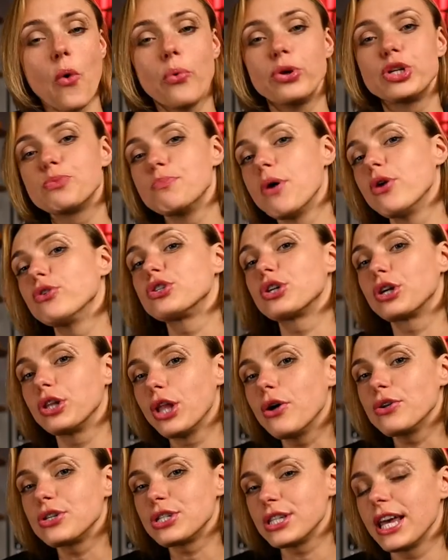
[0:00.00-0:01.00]
which most
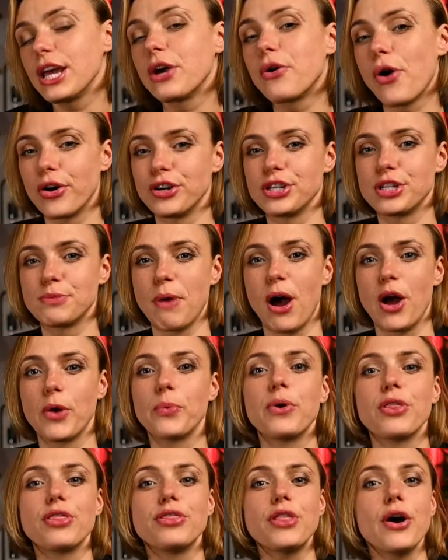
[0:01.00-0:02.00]
closely correspond
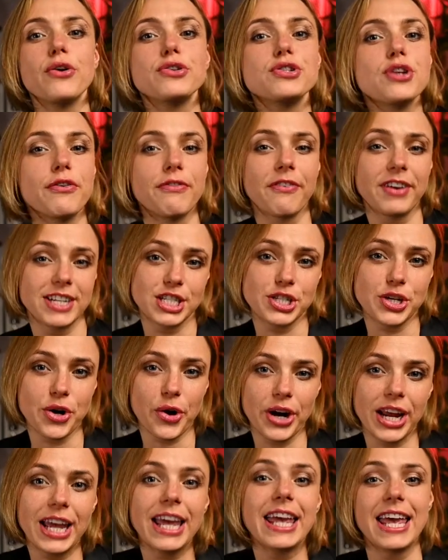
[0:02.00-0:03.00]
with those of
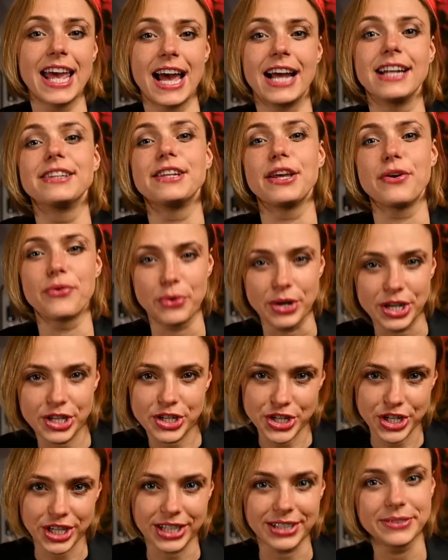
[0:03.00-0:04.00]
historic Chianti
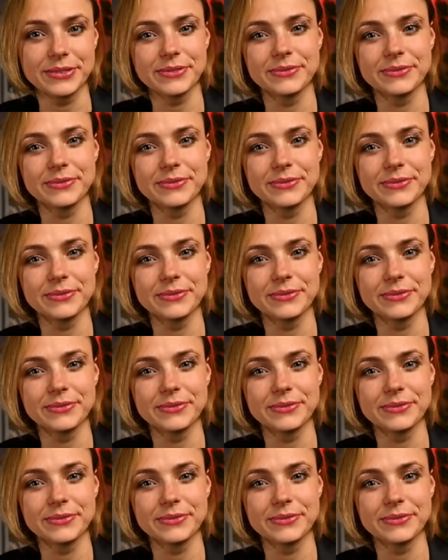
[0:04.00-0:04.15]
region.